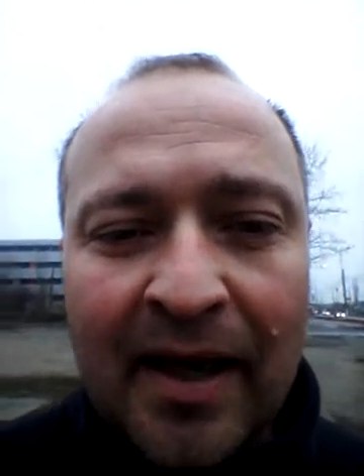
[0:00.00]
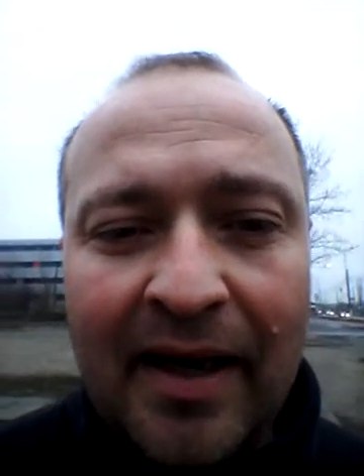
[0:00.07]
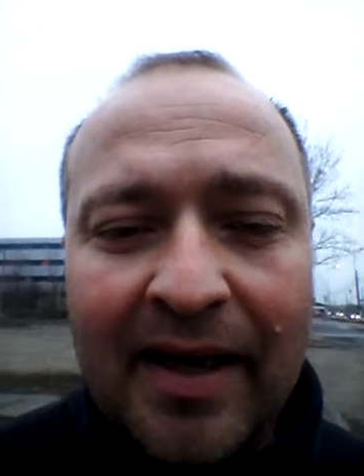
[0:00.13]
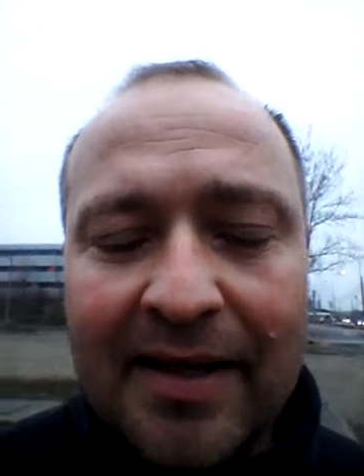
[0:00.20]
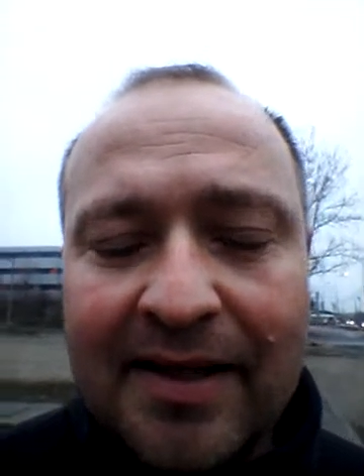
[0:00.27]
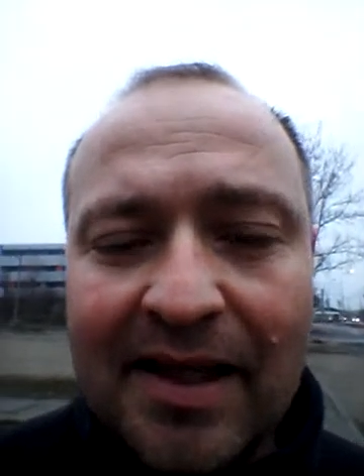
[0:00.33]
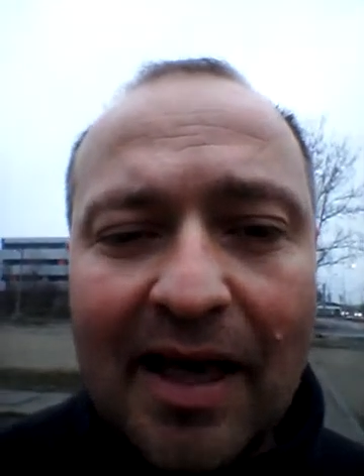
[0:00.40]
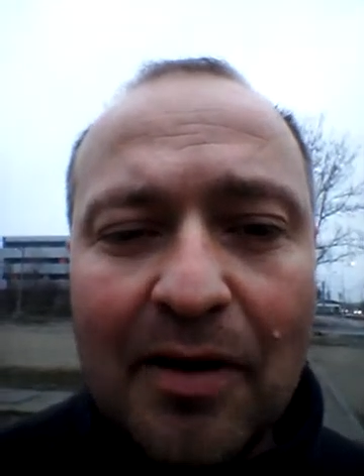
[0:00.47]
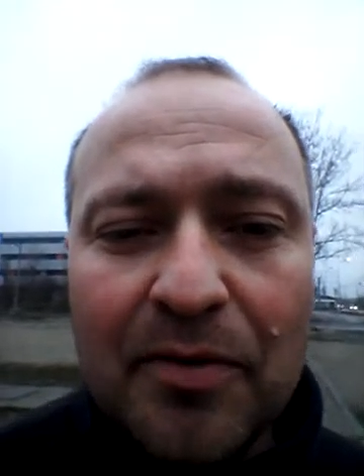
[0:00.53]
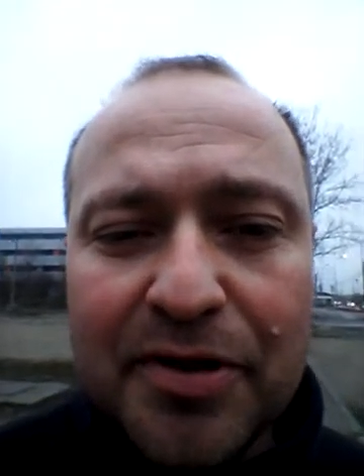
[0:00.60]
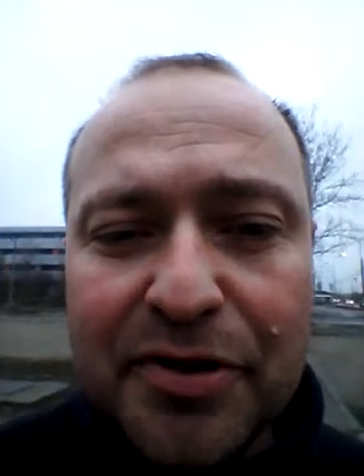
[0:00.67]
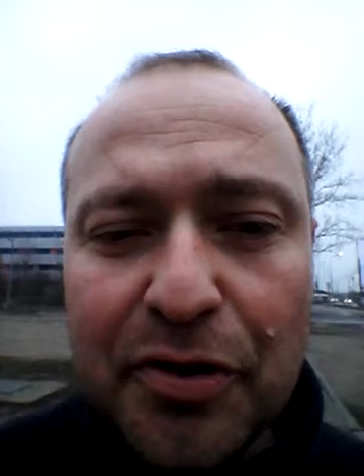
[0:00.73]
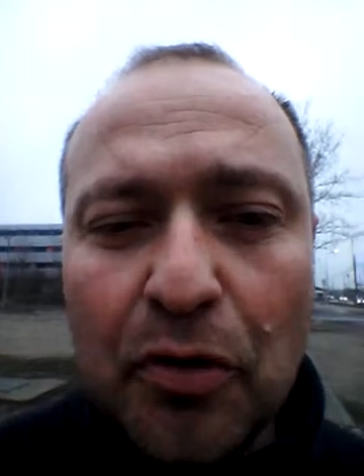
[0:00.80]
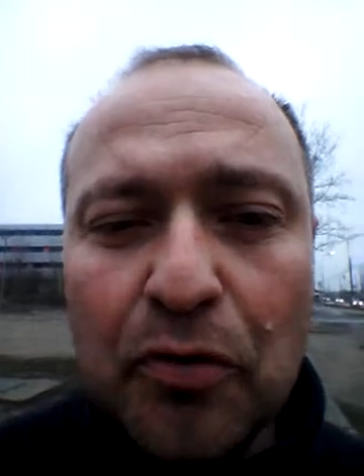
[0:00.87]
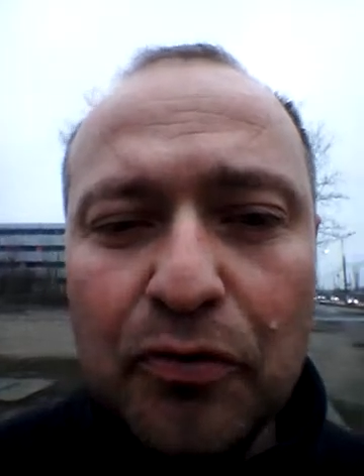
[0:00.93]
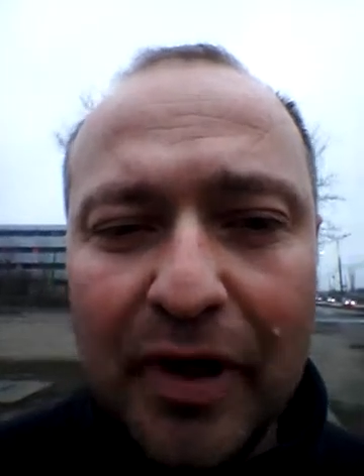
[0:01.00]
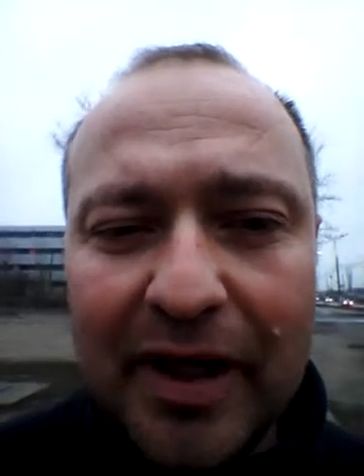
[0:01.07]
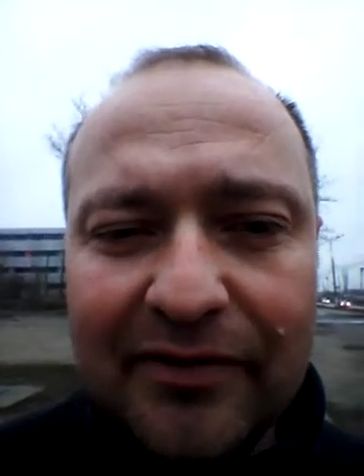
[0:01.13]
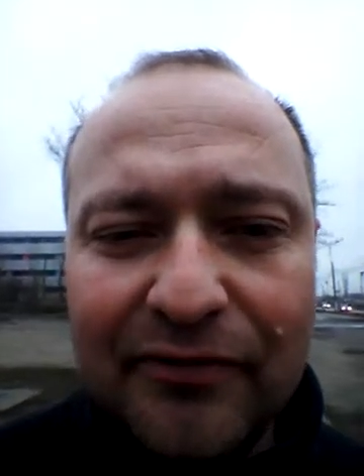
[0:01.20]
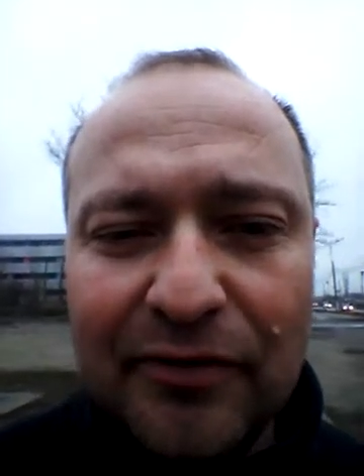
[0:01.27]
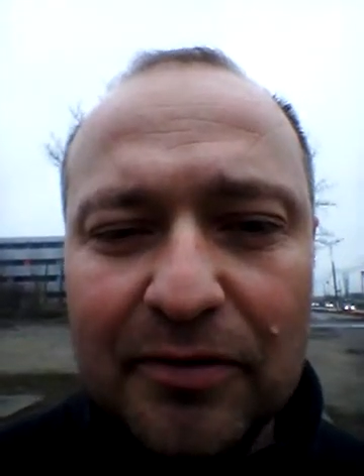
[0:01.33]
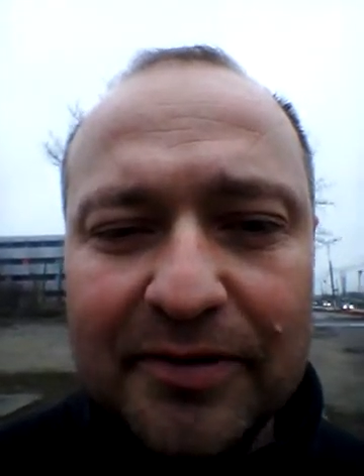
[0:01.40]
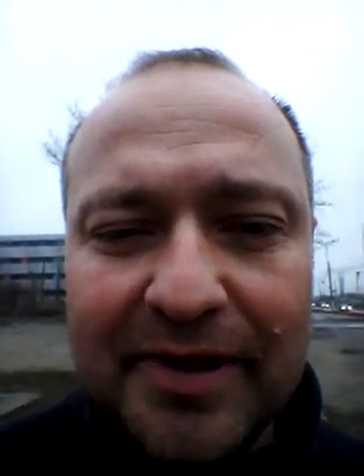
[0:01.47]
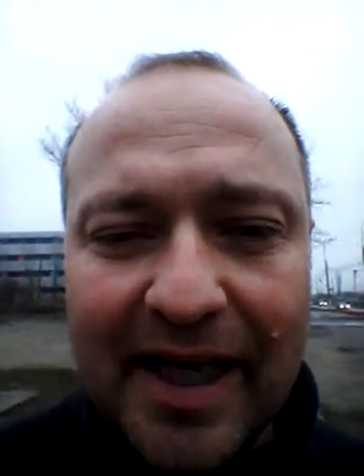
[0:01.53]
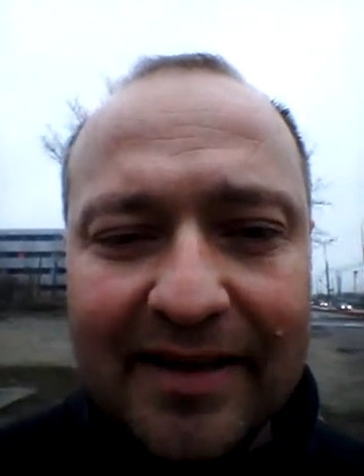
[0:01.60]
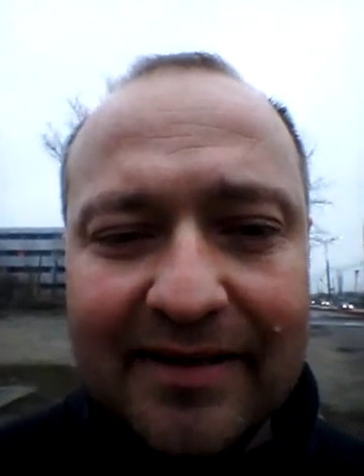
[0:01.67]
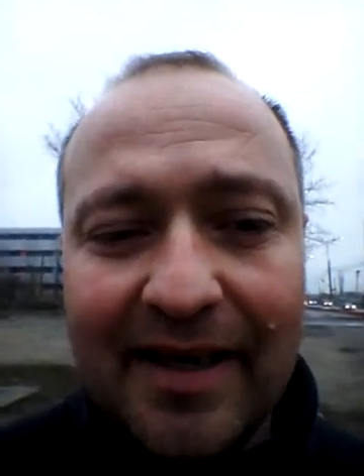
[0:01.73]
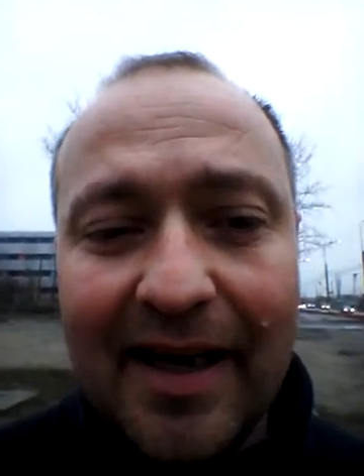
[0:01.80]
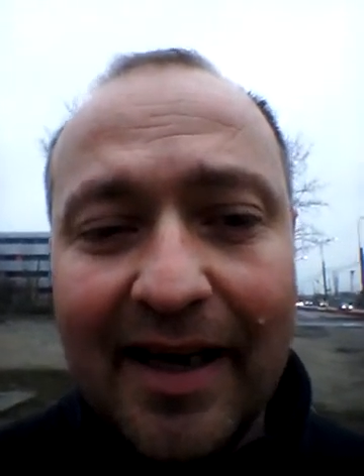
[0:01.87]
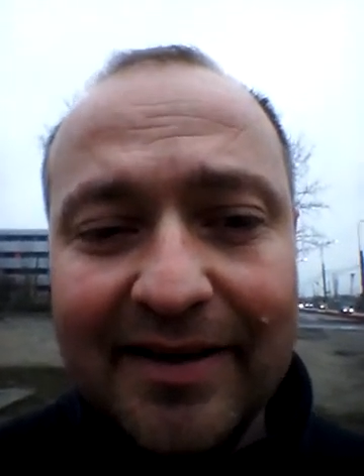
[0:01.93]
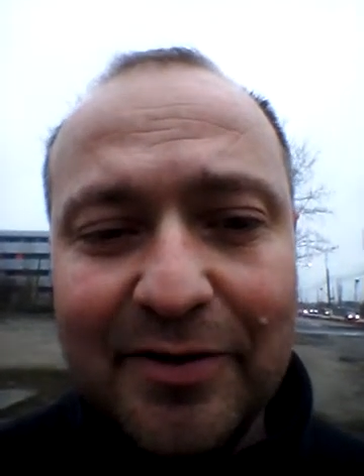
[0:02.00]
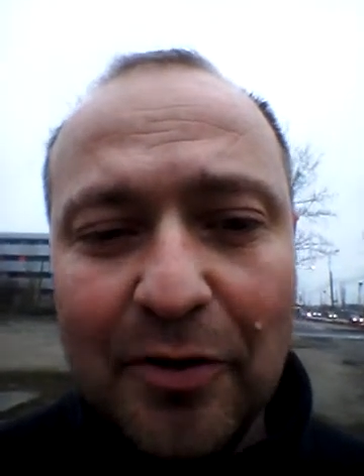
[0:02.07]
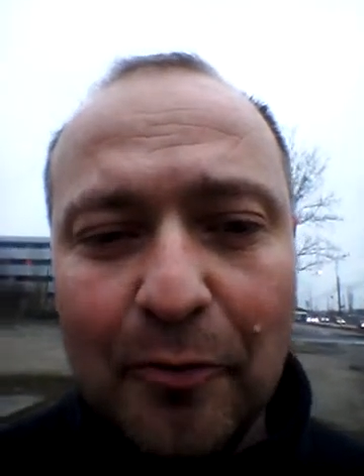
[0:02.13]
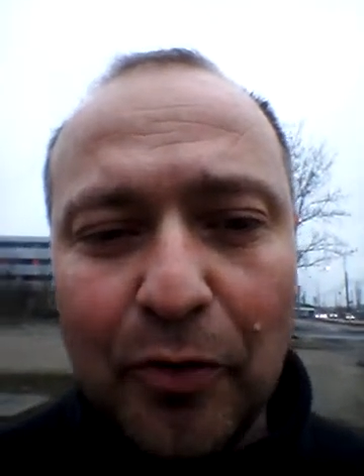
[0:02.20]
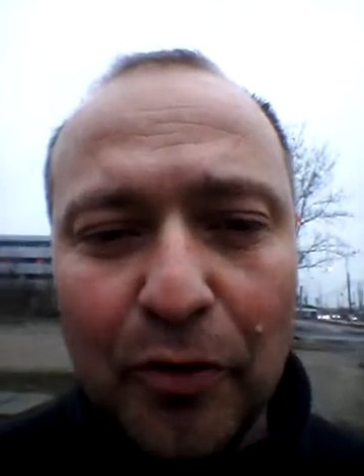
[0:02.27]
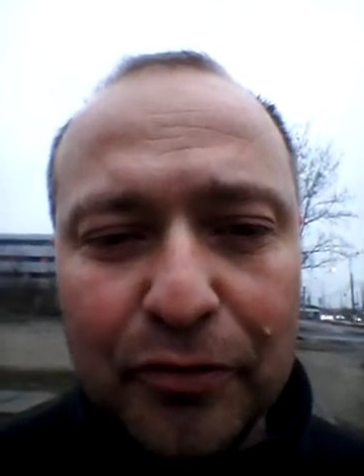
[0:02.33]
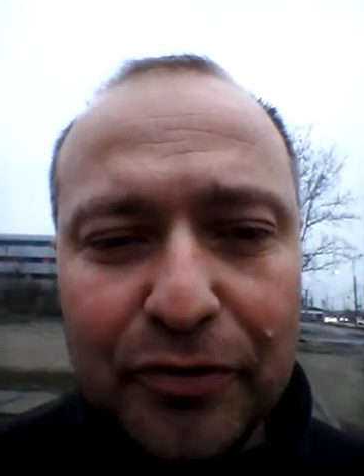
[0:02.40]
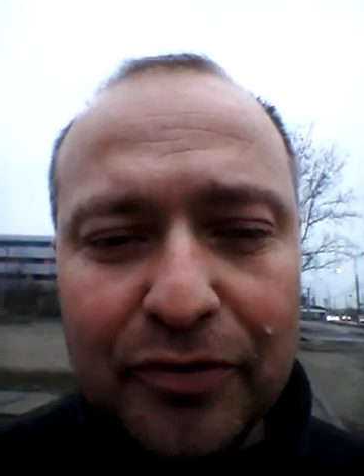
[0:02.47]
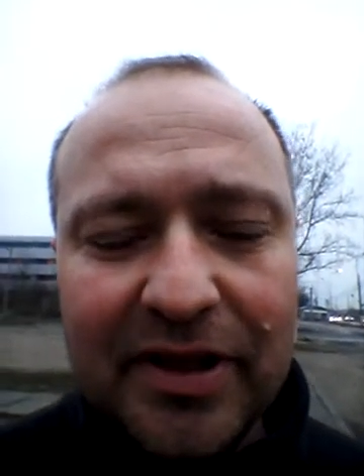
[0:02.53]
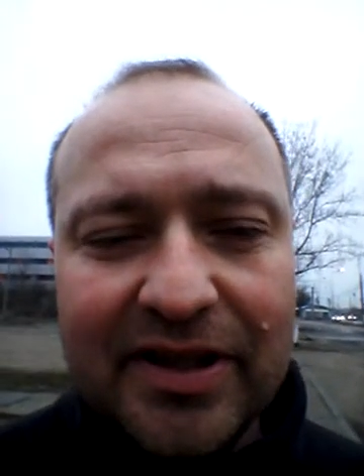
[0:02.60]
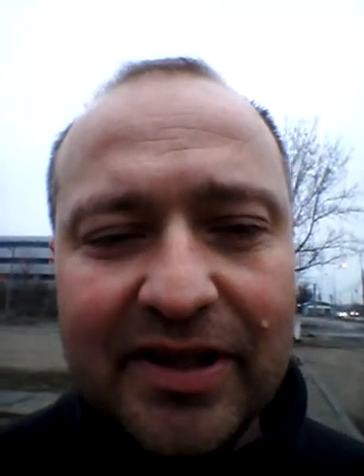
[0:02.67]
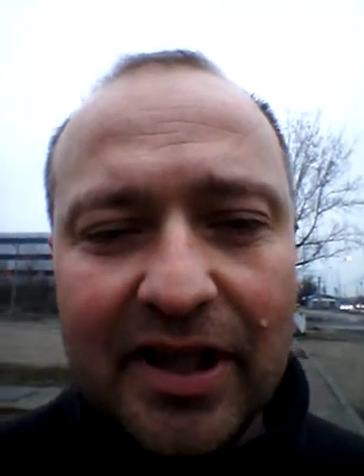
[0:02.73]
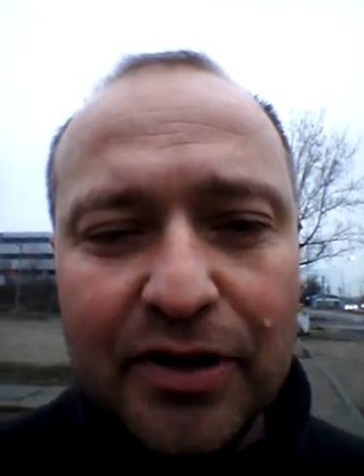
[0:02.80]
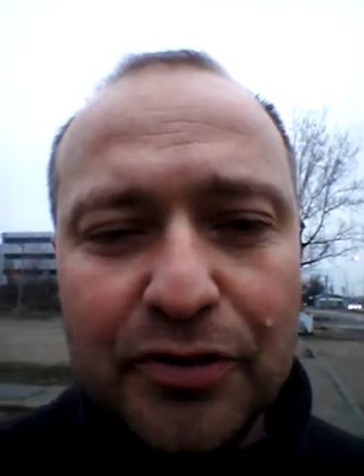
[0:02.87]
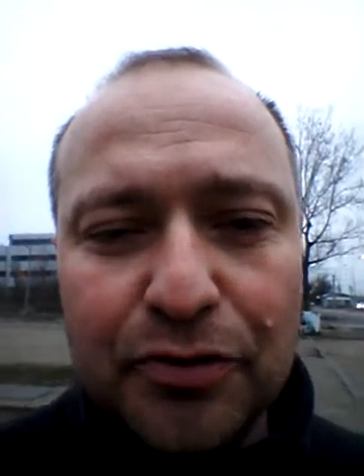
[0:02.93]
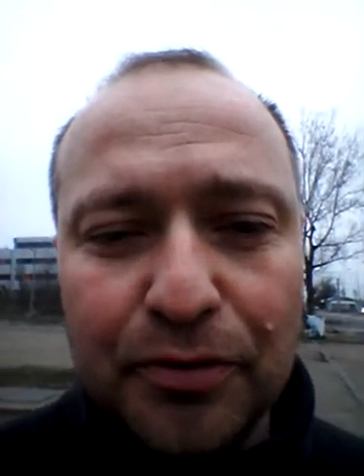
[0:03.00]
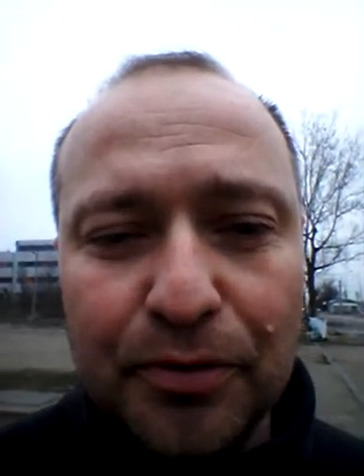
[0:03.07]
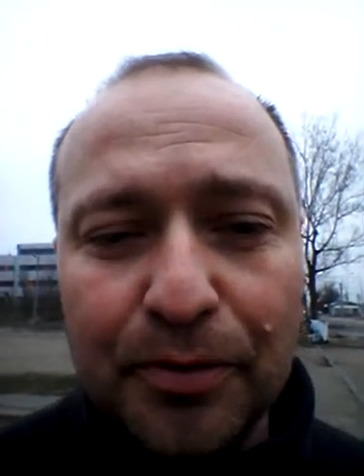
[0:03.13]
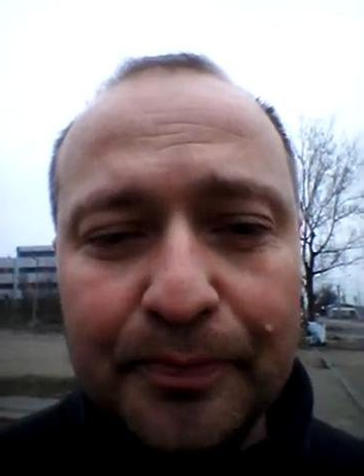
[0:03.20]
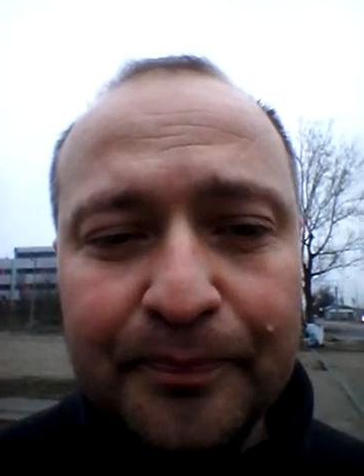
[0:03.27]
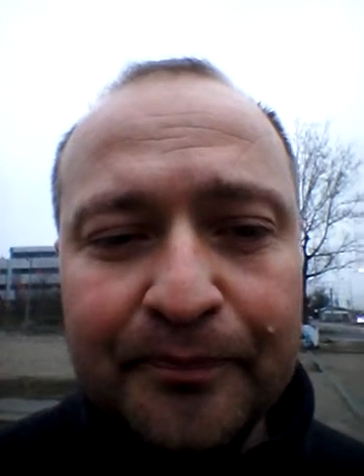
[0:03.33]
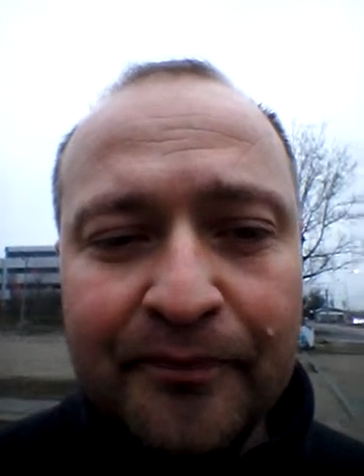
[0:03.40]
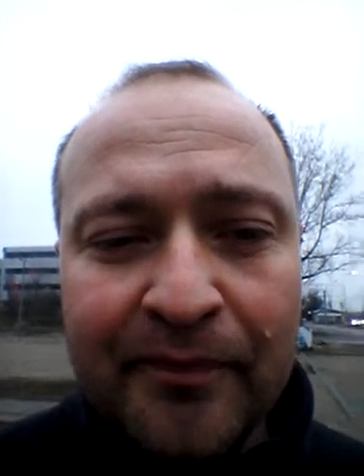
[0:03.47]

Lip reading: And I was so grateful that I had the opportunity to